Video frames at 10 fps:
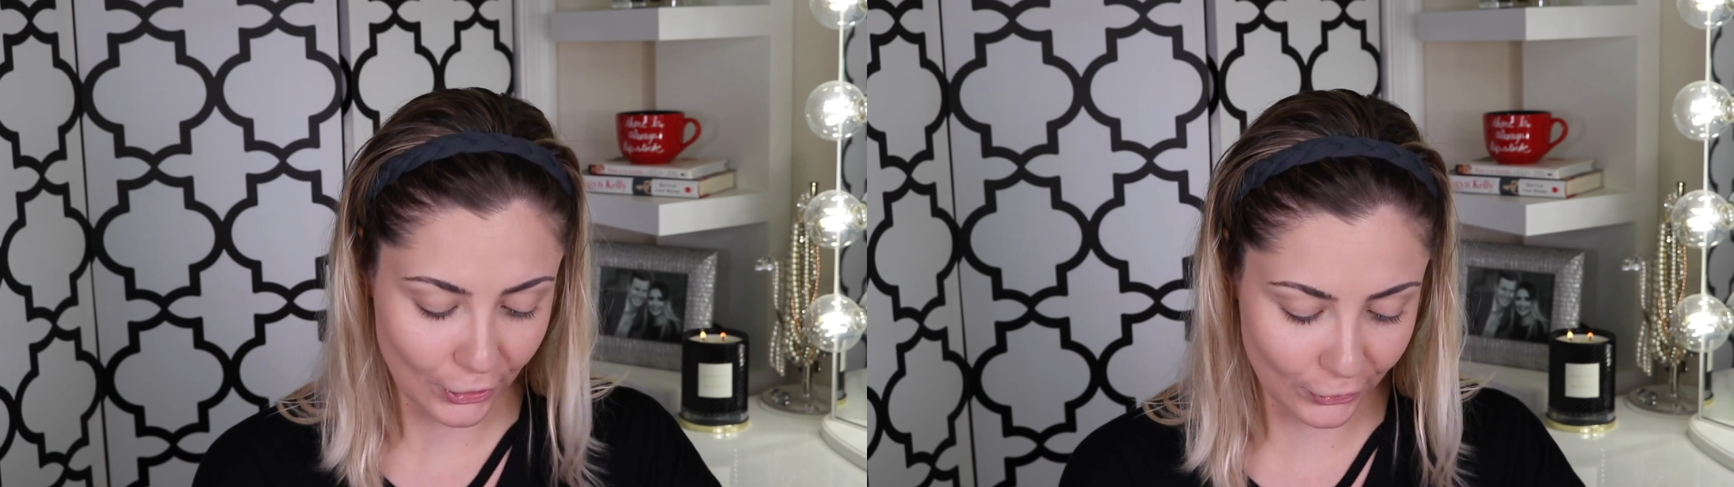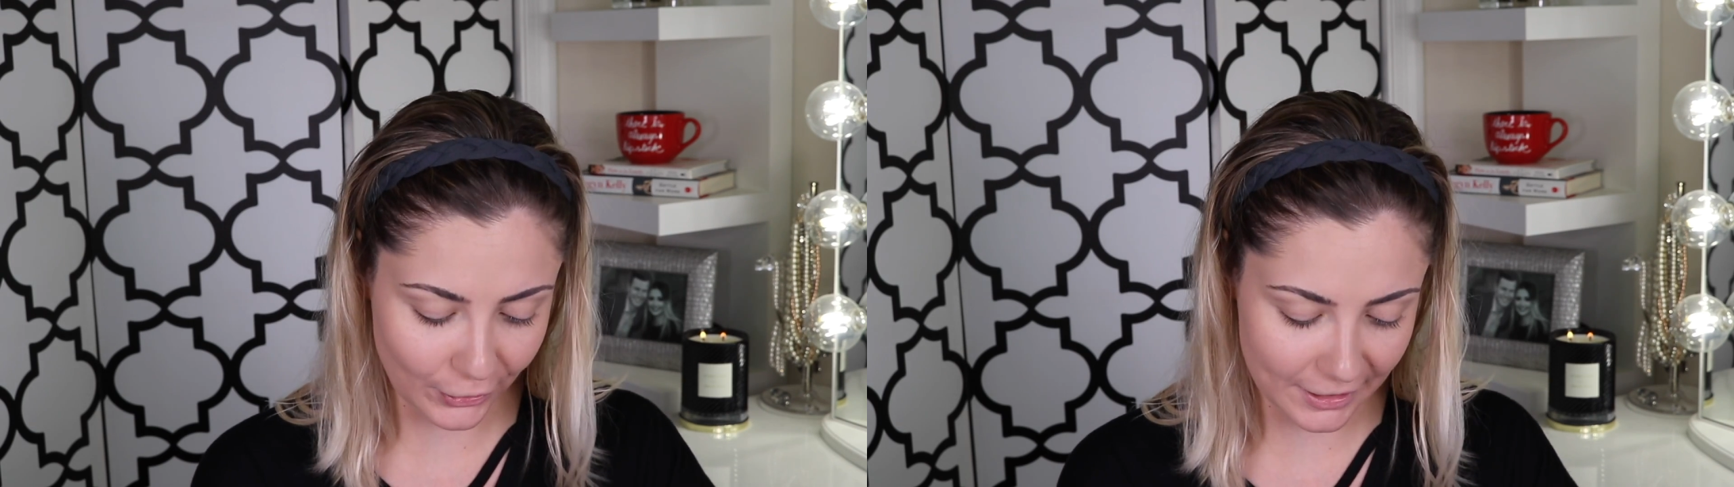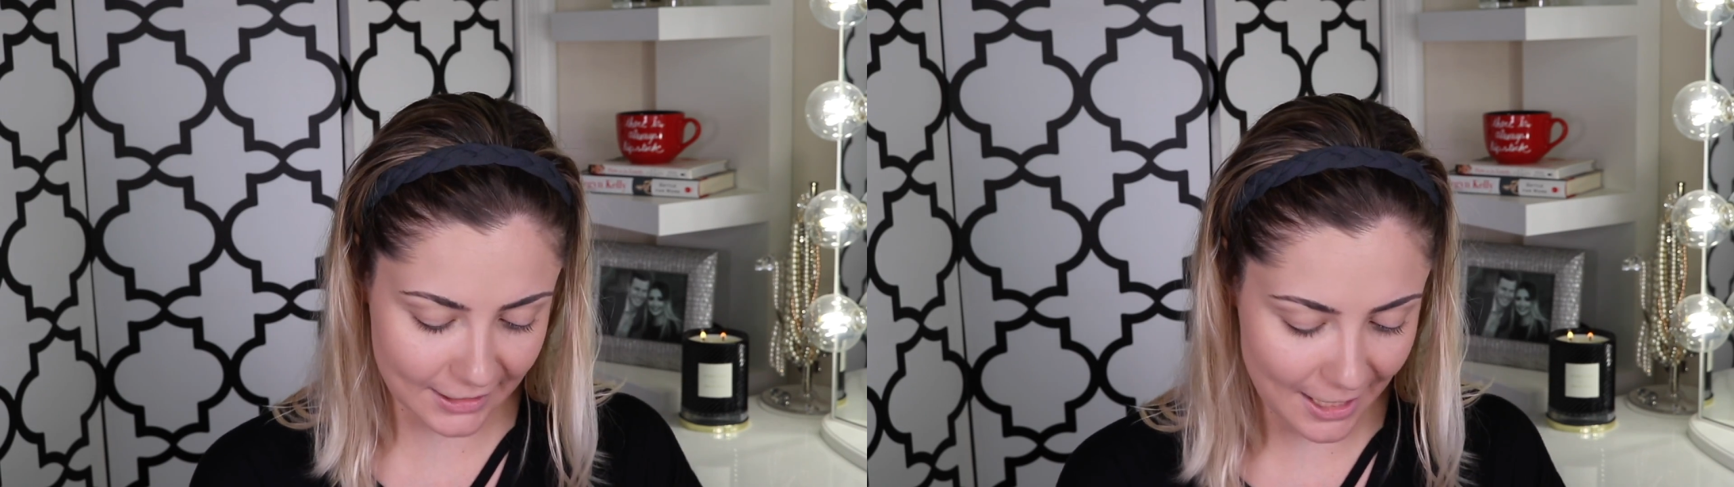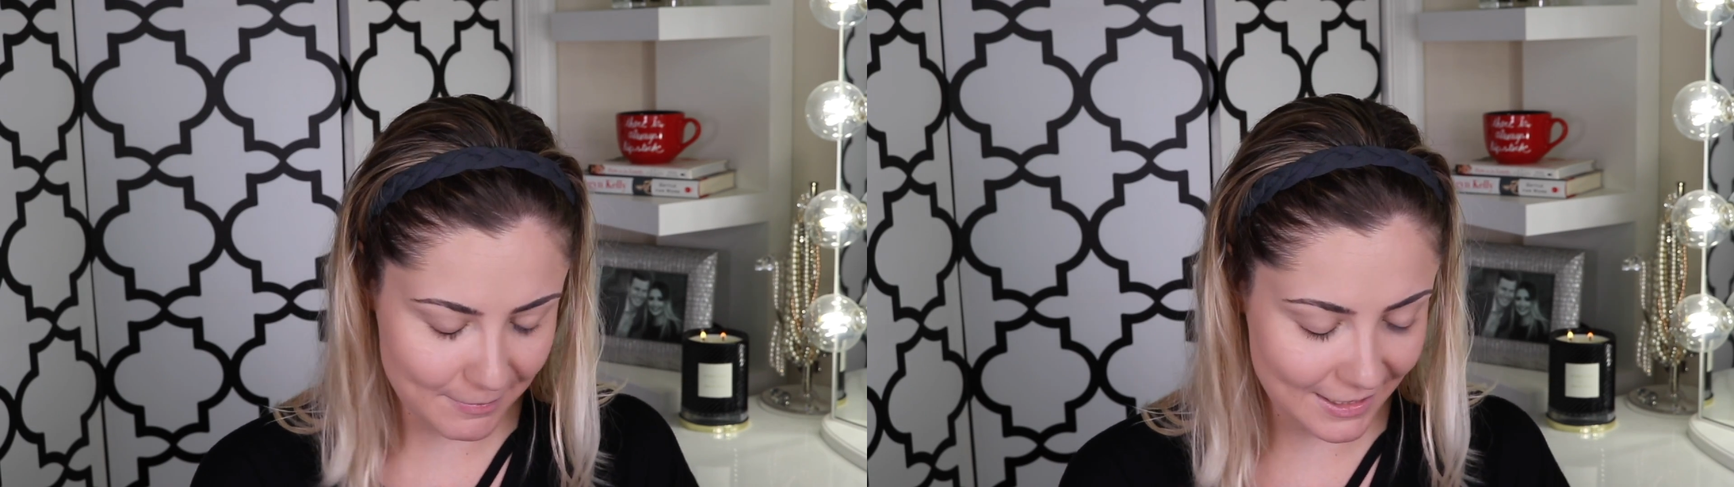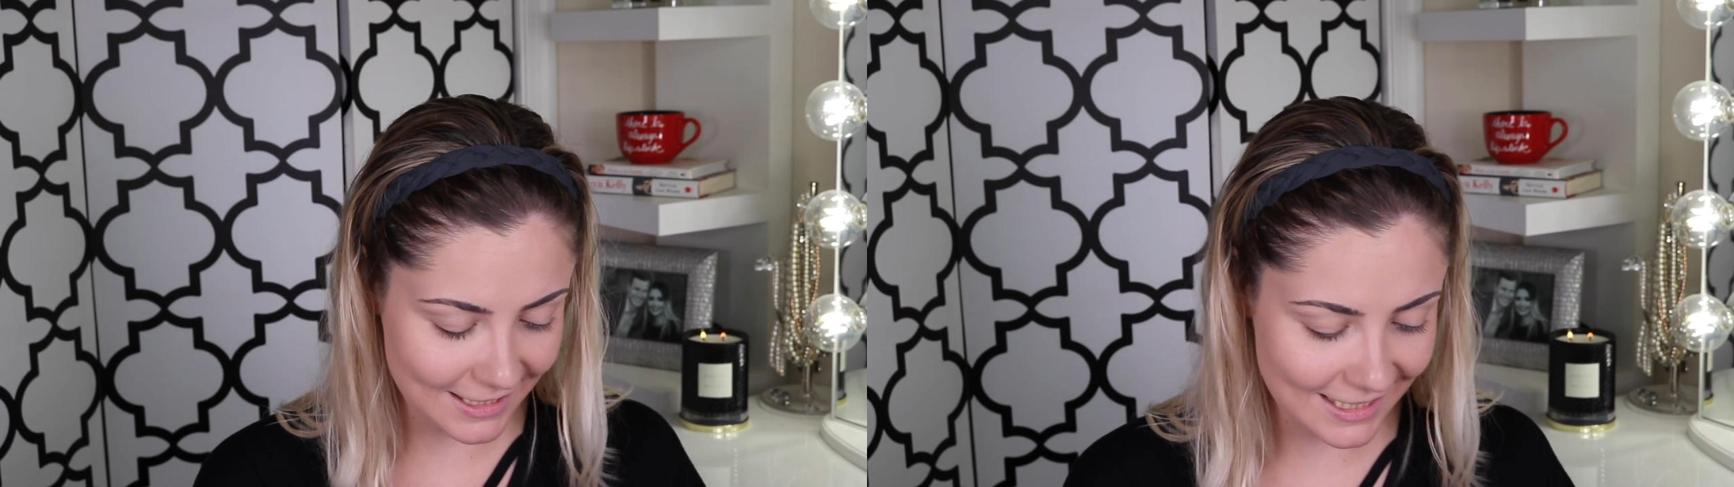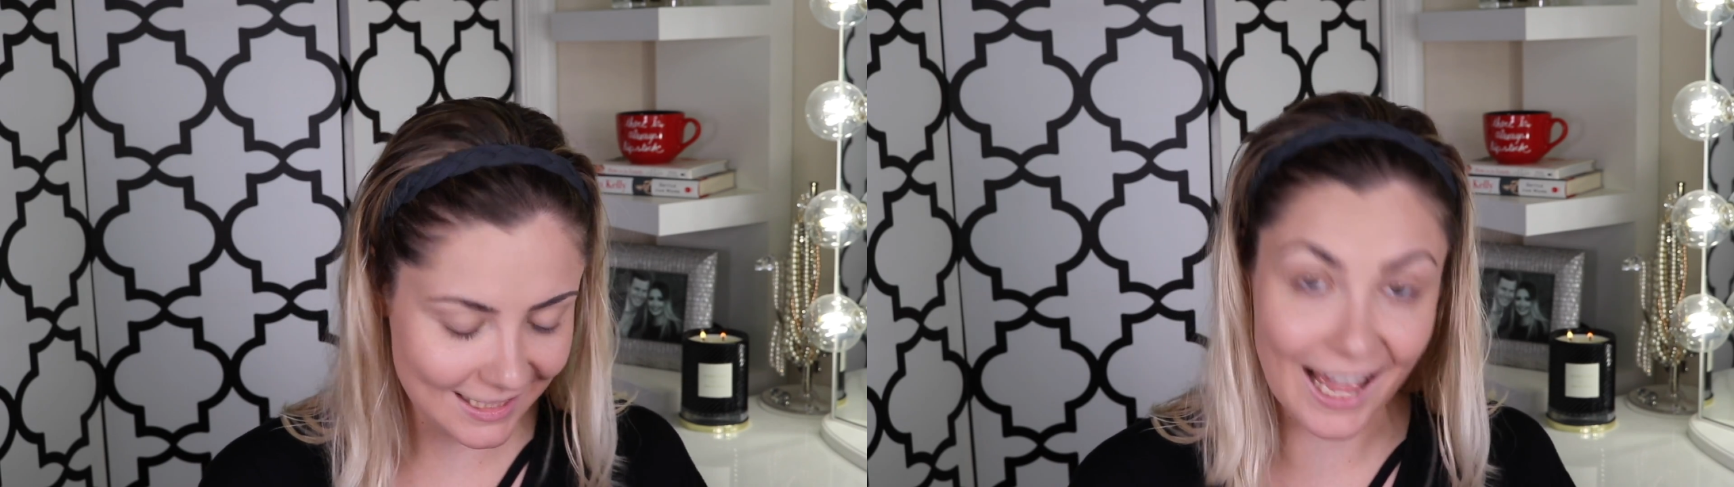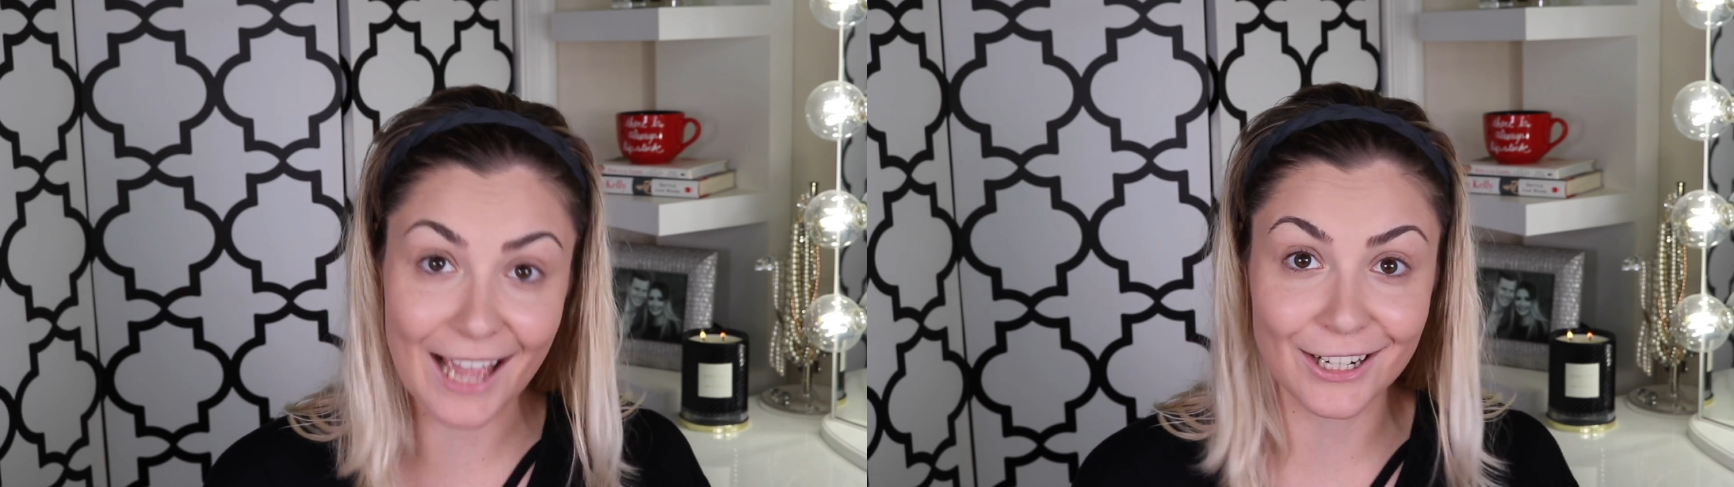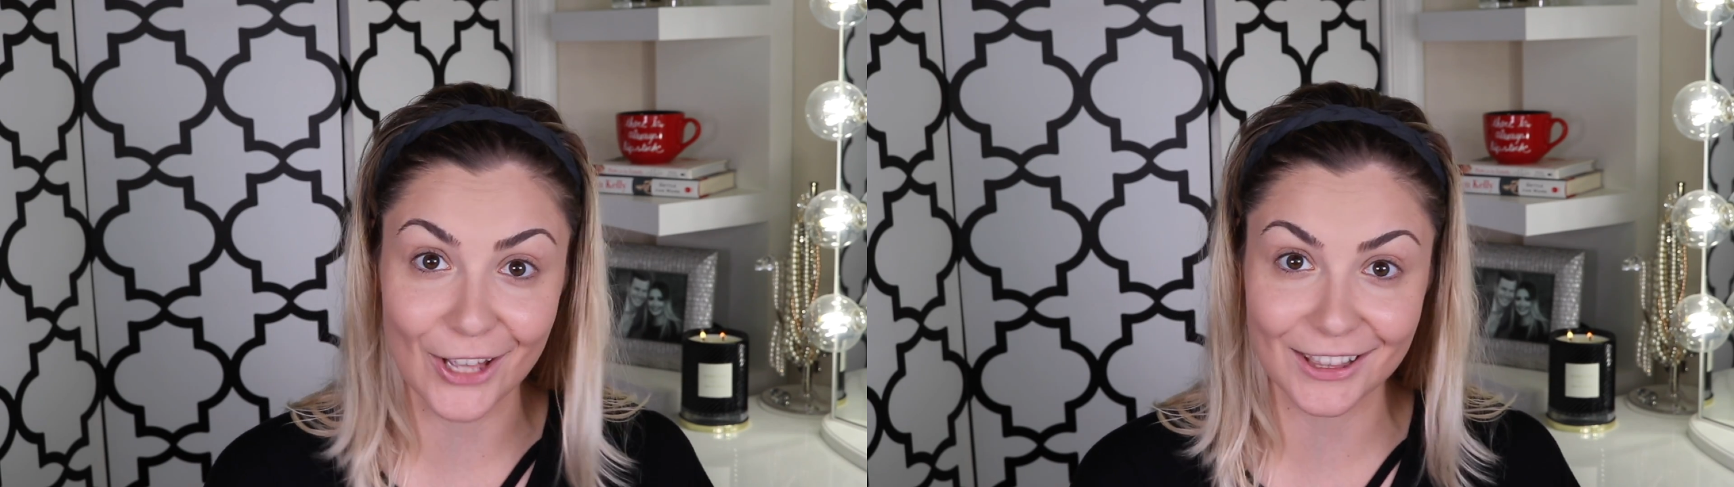look at them and
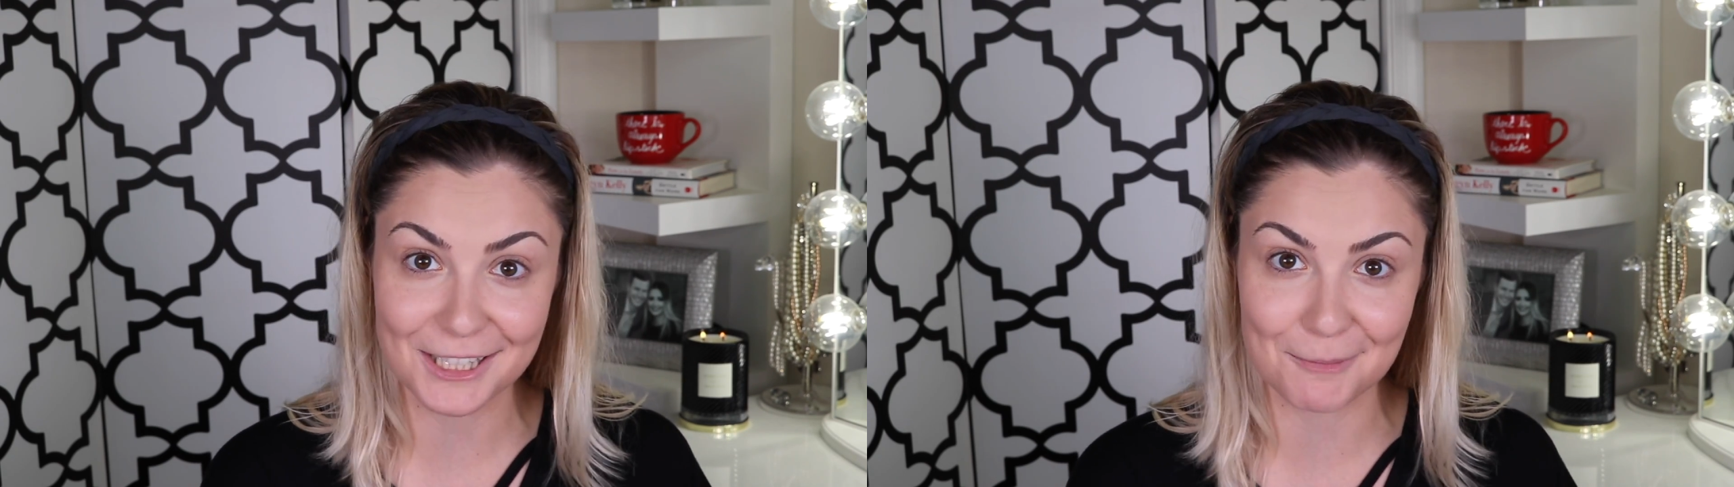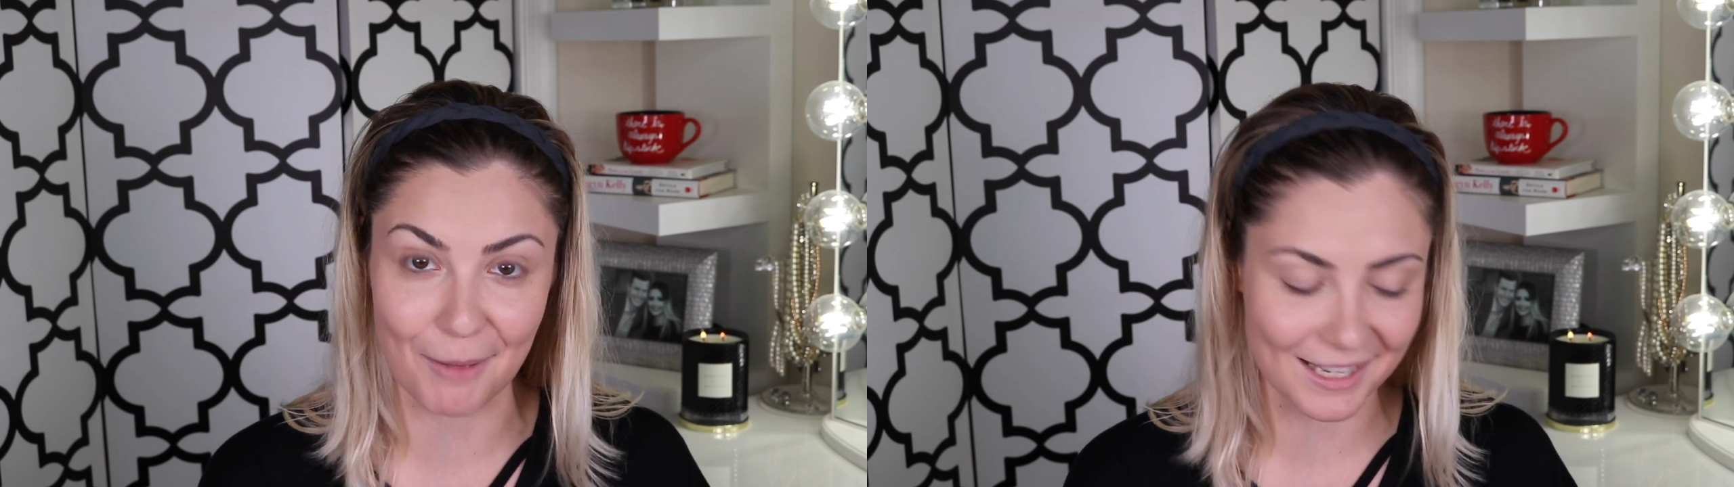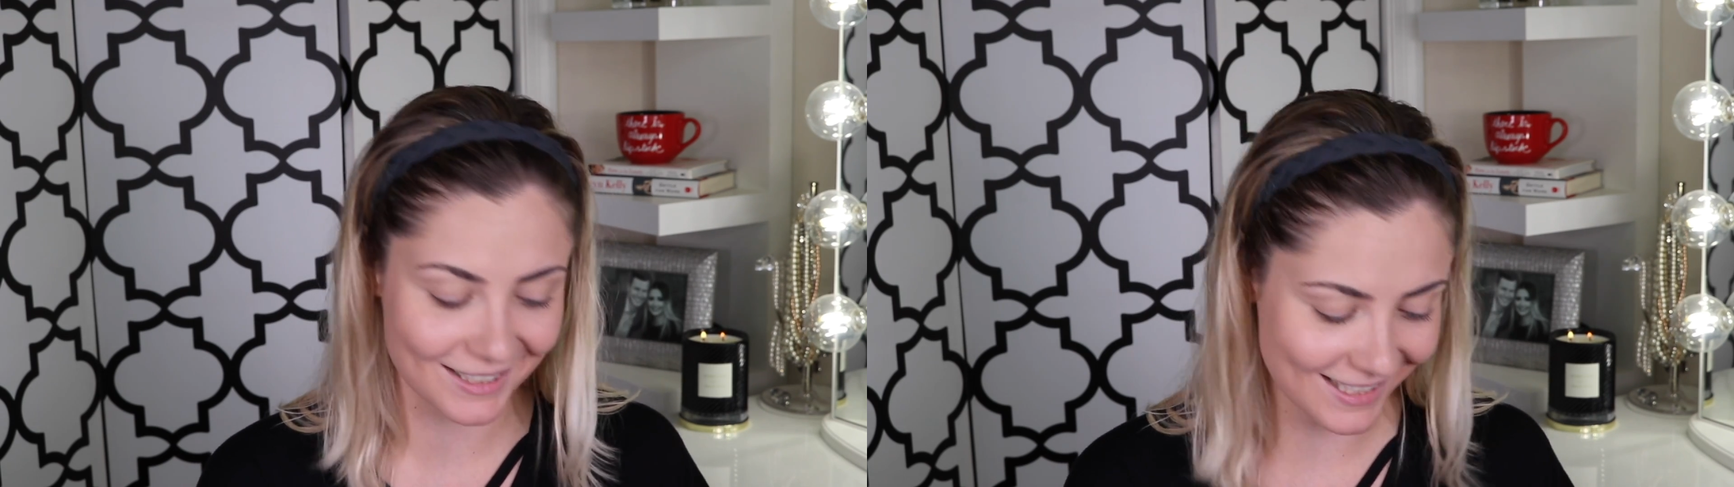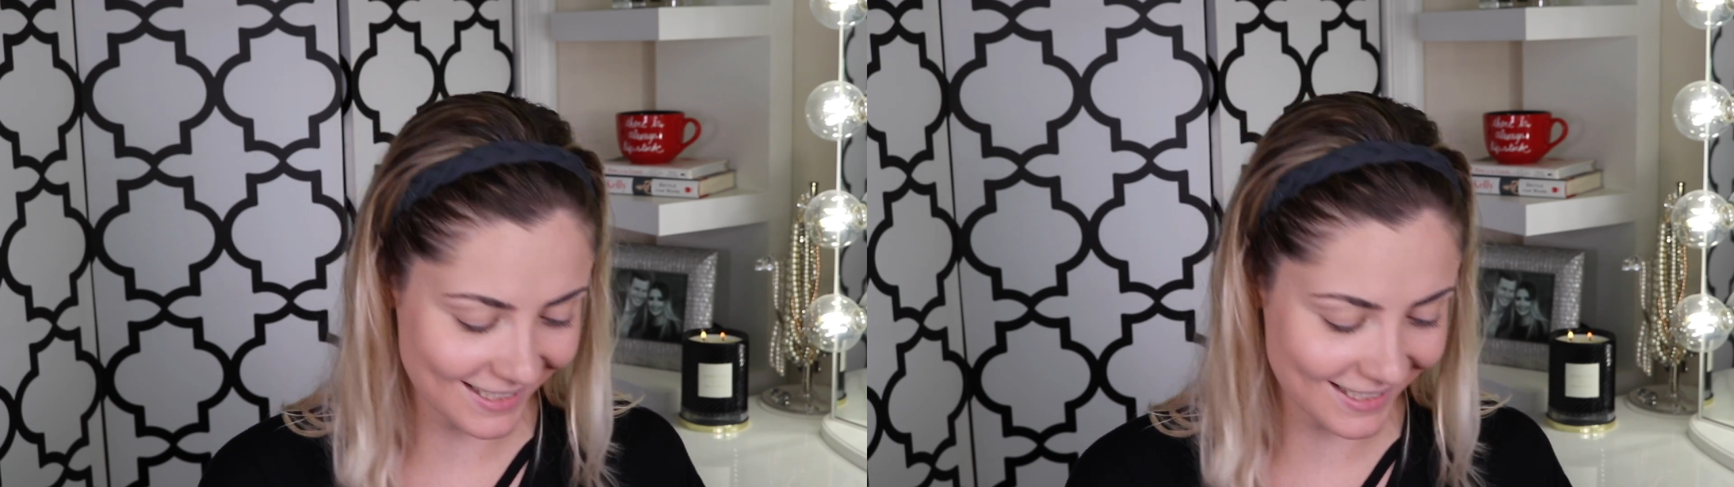decide on the spot.